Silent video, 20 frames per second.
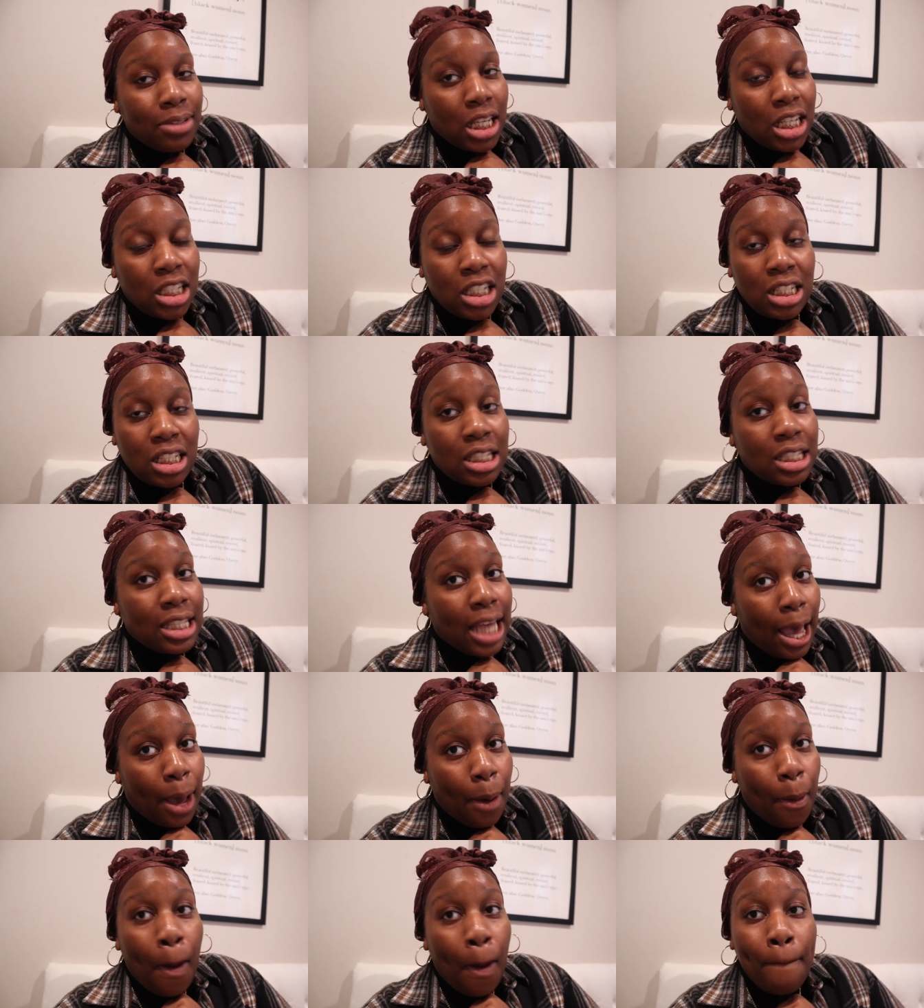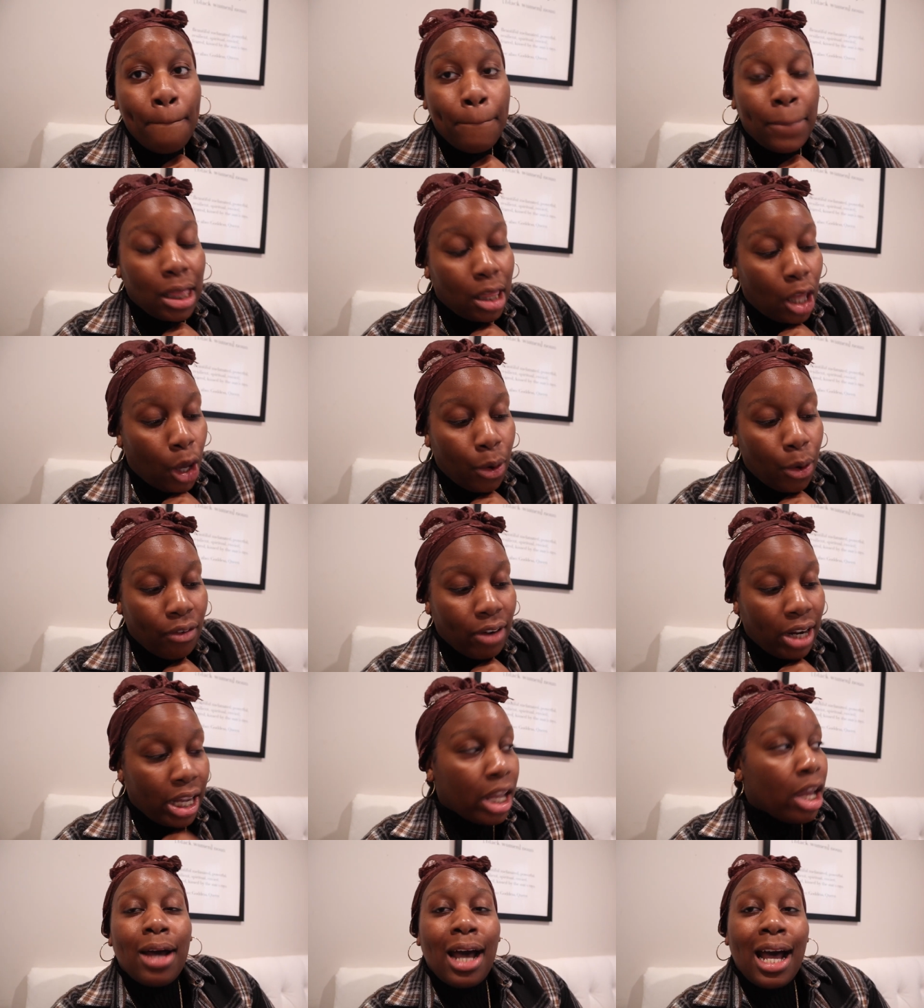sections down below all
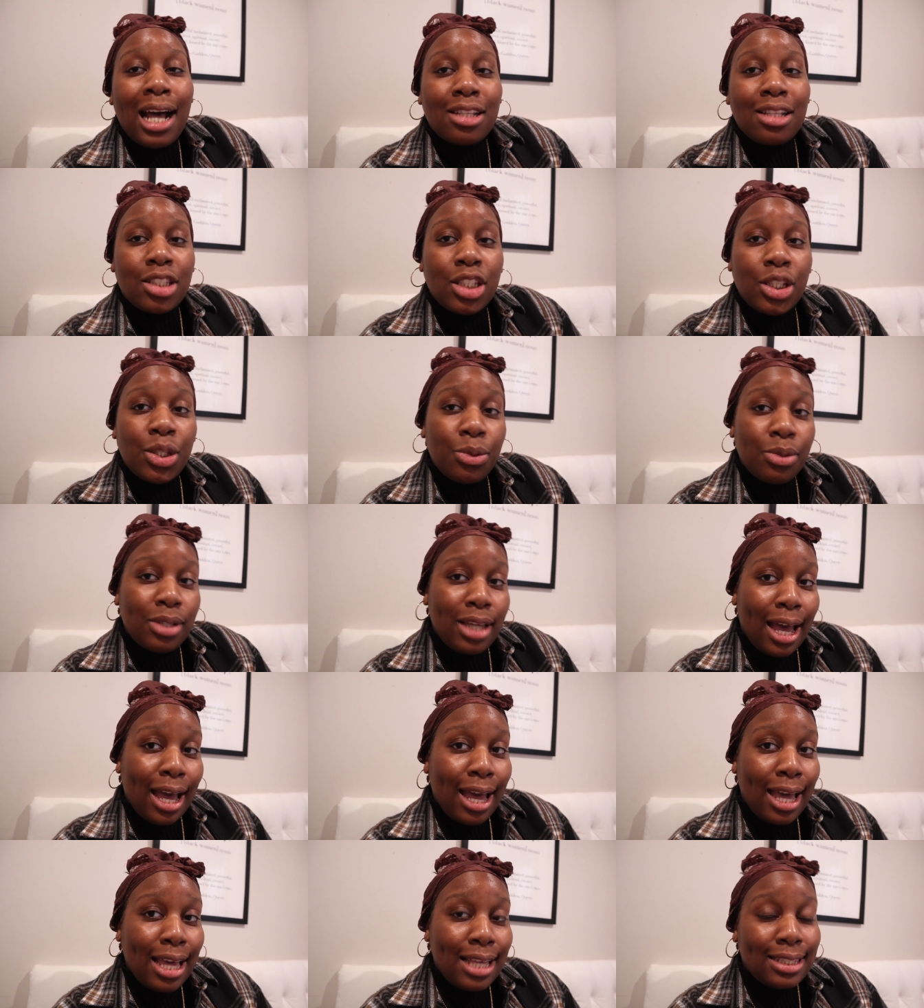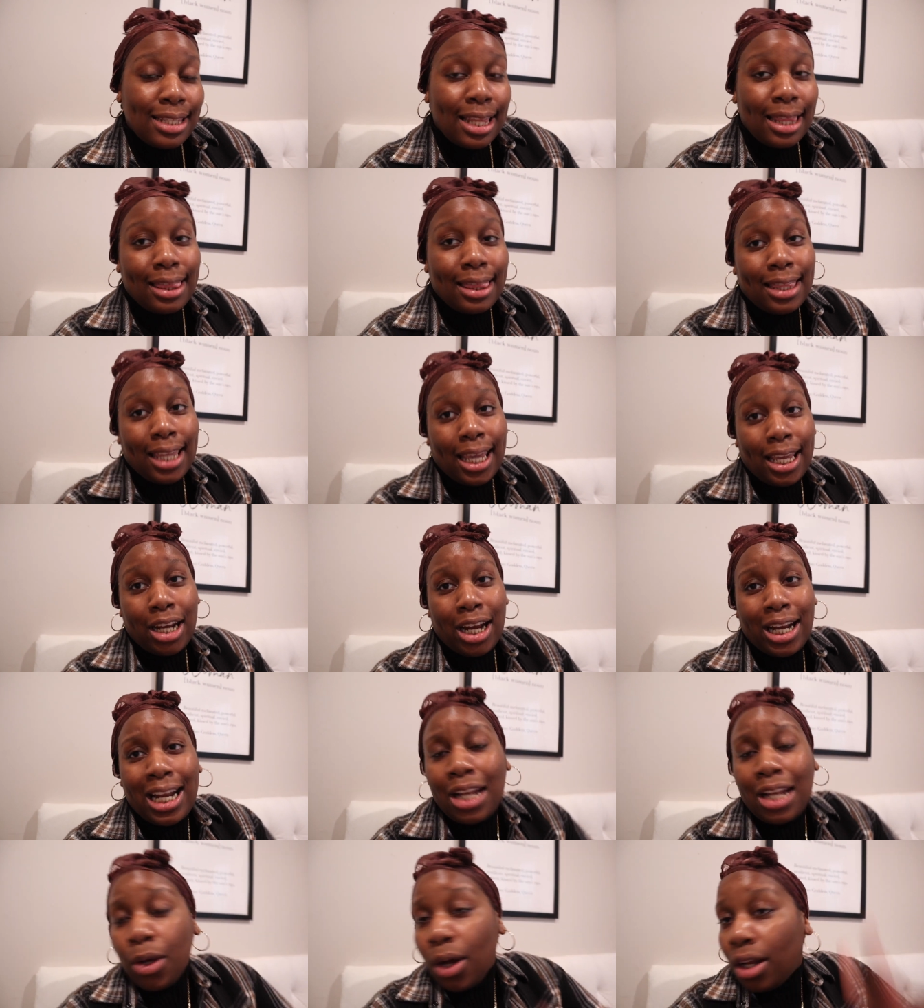right but i'll see you guys later
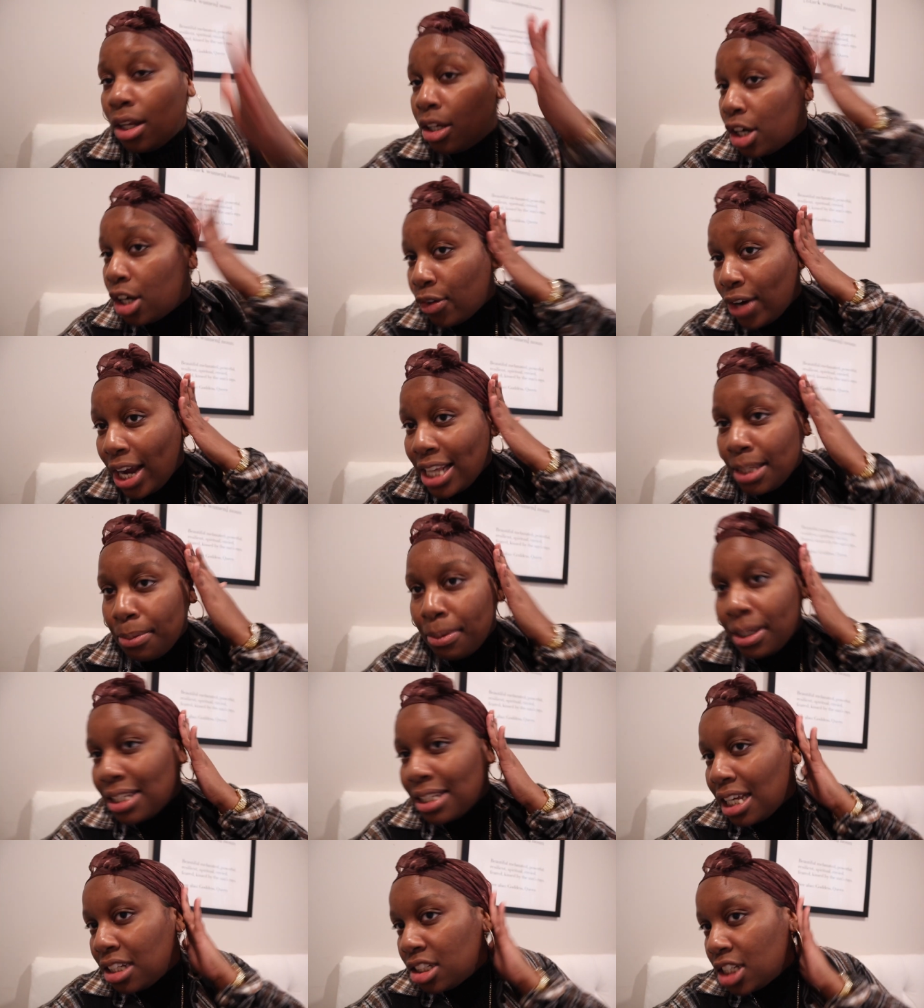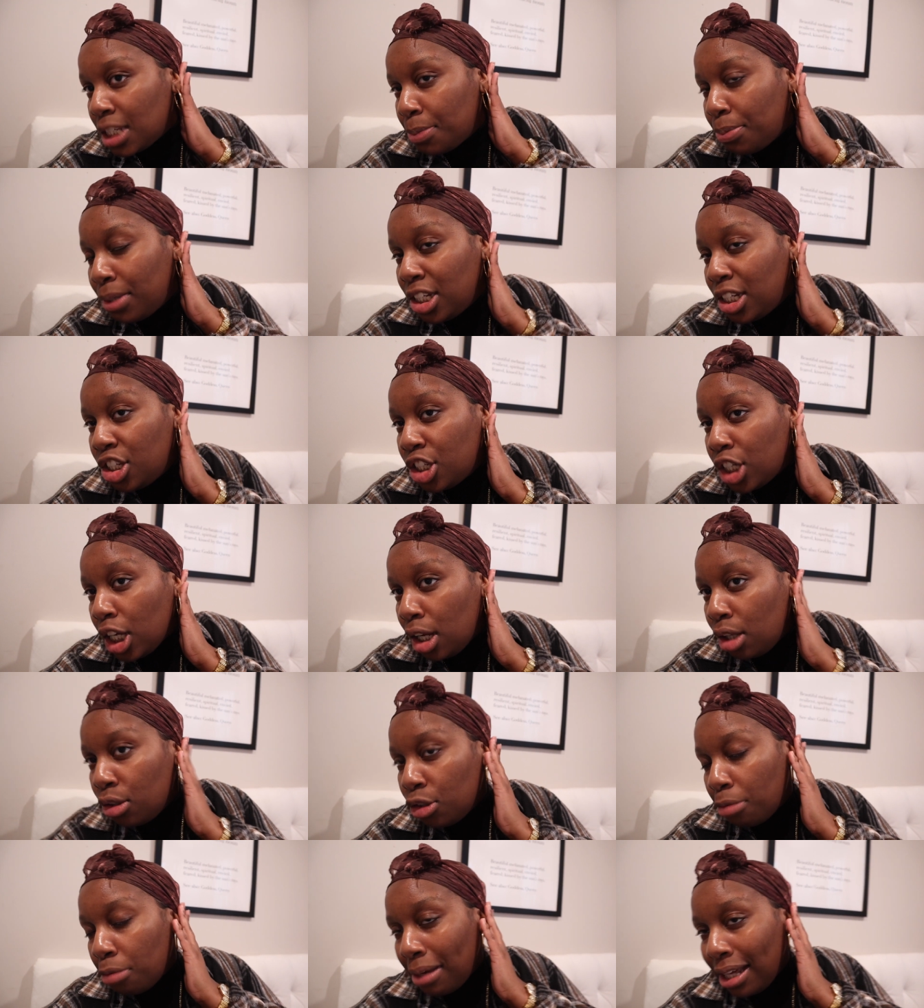and i know i look crazy because i just put
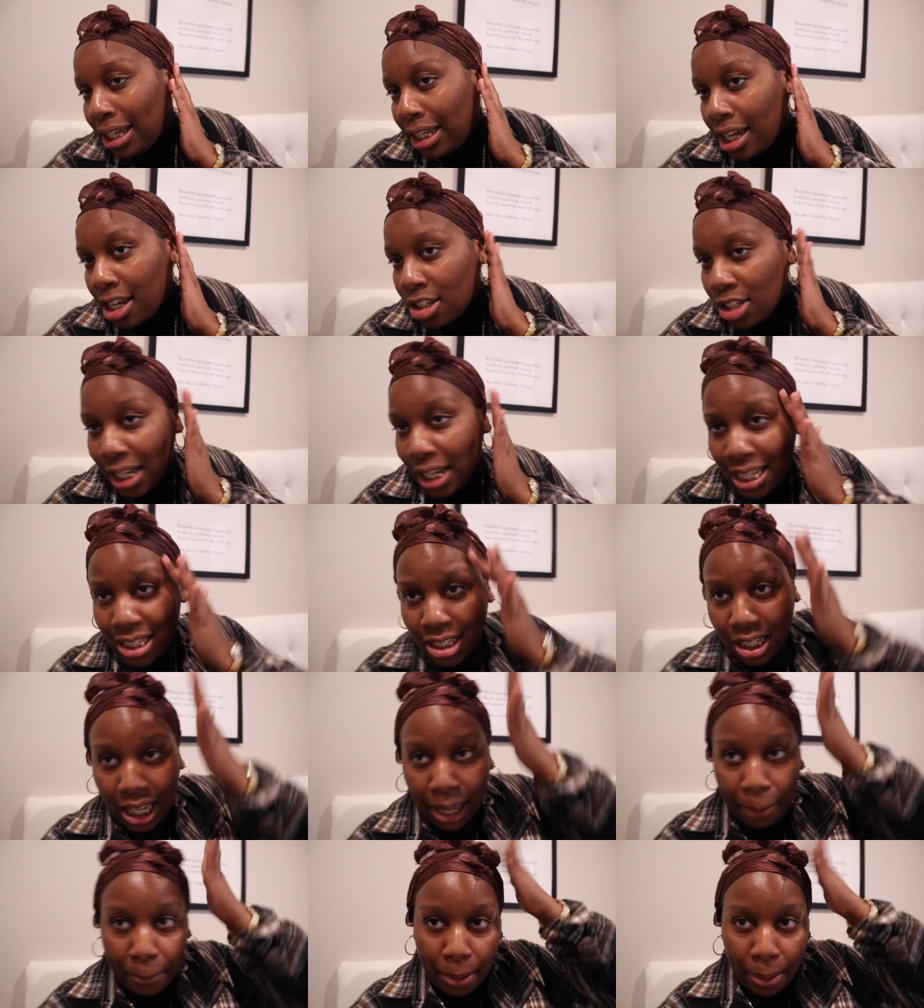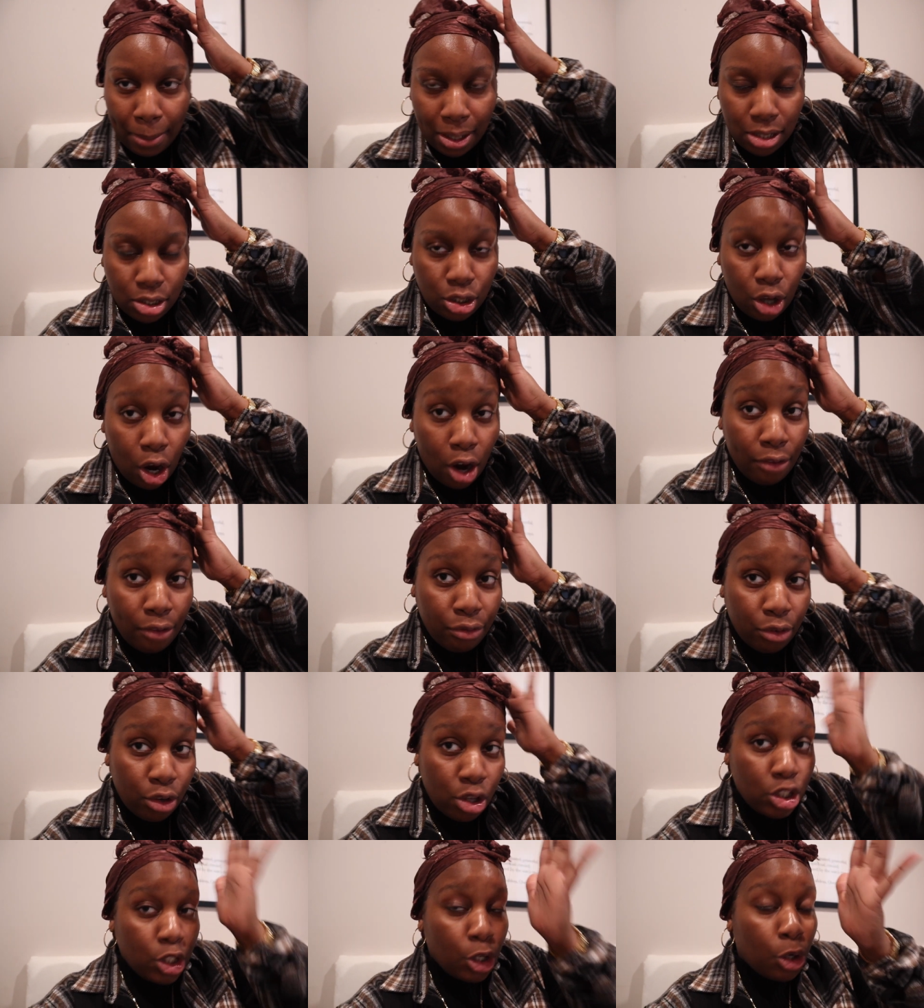gel on my hair so i like to like put my scarf
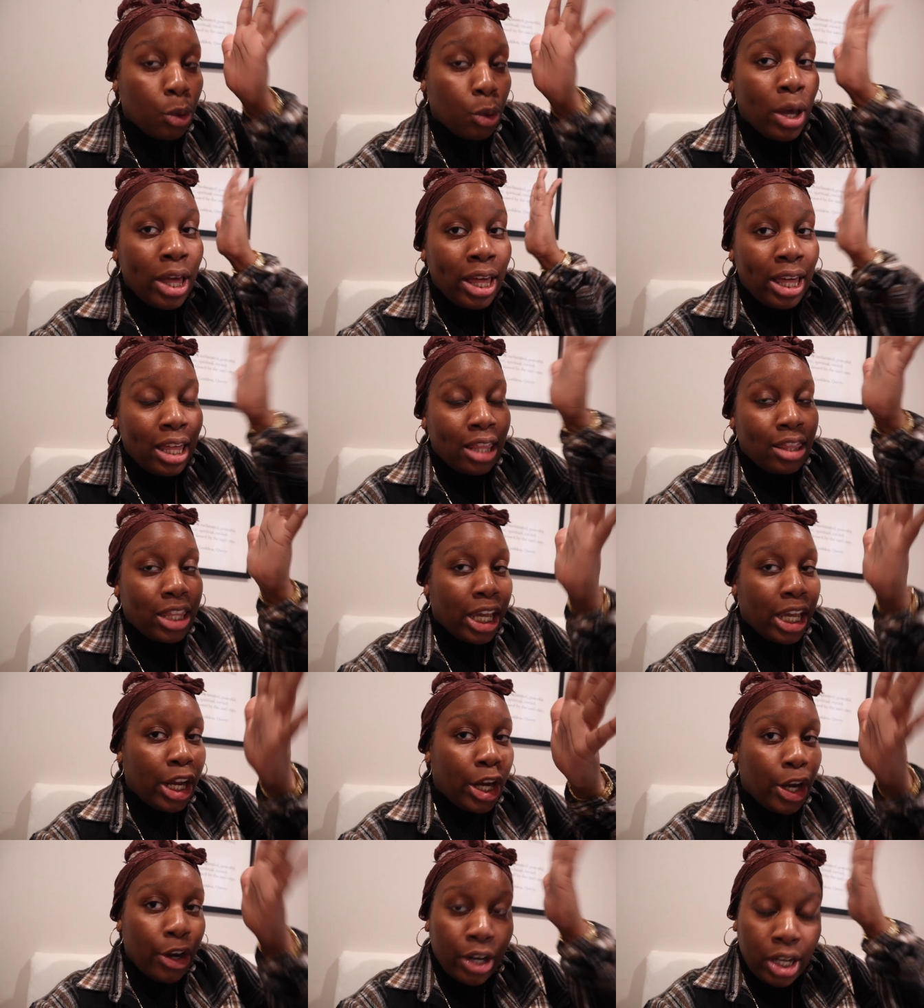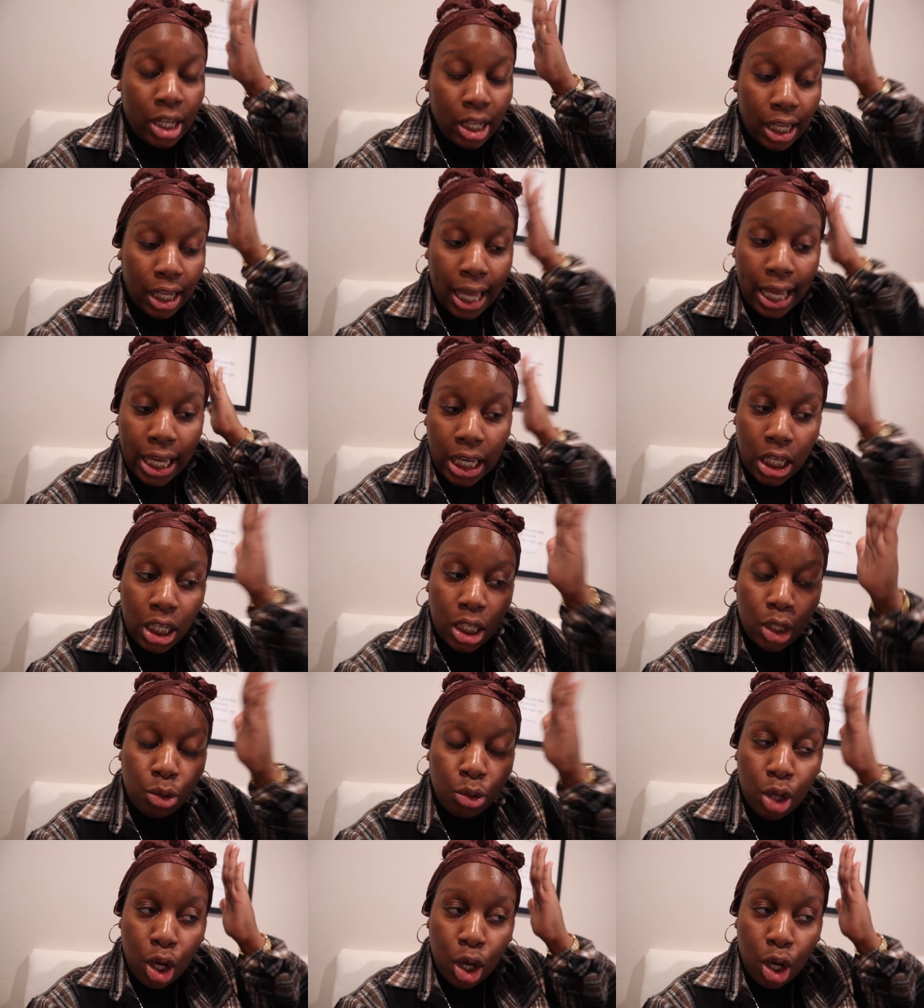on so the hair could like you